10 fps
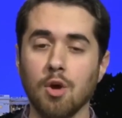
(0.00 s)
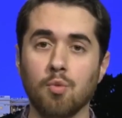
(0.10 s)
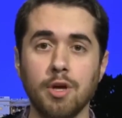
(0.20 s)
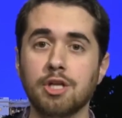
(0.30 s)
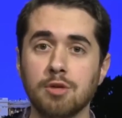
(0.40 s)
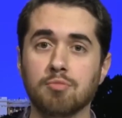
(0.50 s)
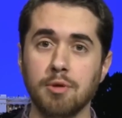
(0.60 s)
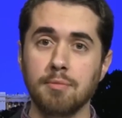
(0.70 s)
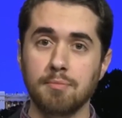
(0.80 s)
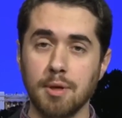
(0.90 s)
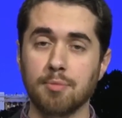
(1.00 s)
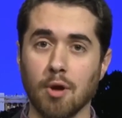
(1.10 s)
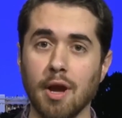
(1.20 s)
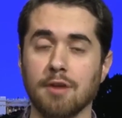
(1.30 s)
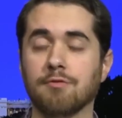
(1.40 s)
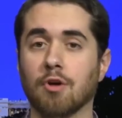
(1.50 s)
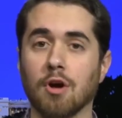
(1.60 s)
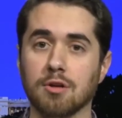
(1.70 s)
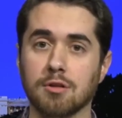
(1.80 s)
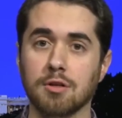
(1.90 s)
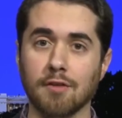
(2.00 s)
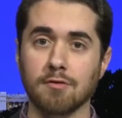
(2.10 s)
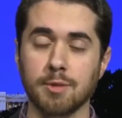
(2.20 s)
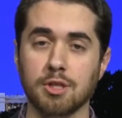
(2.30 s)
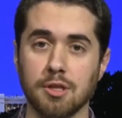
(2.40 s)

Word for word: we should pre- be praying for our governmental